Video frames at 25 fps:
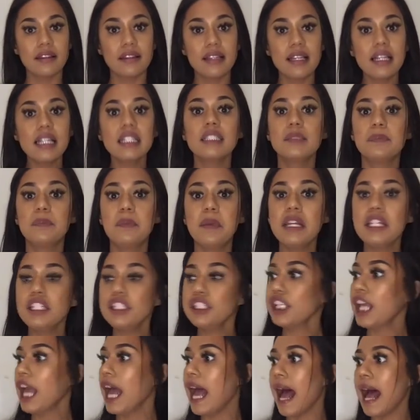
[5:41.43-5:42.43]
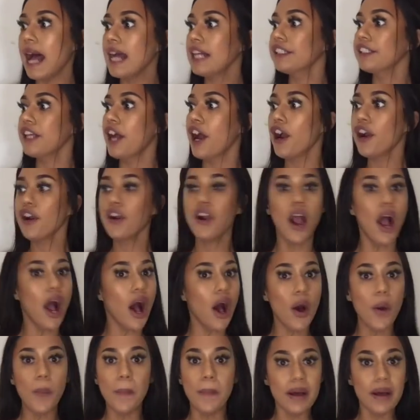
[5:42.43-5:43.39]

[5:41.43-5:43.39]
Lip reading: This bitch has her whole